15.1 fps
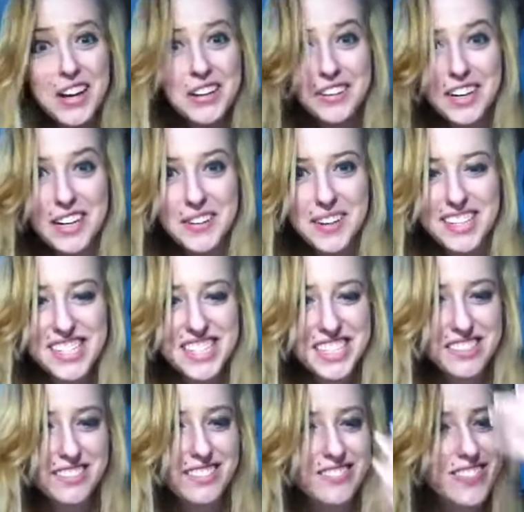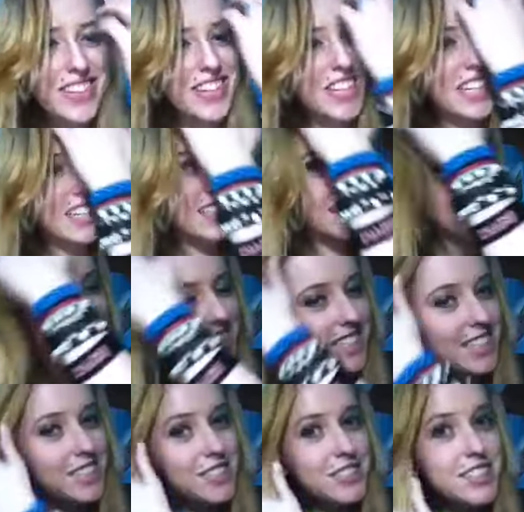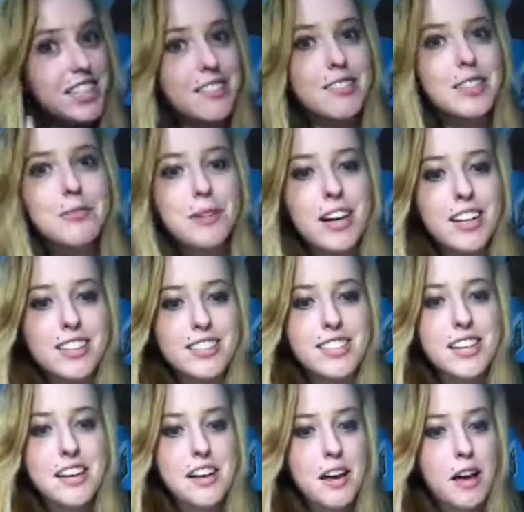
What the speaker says: Great question. Very interesting response.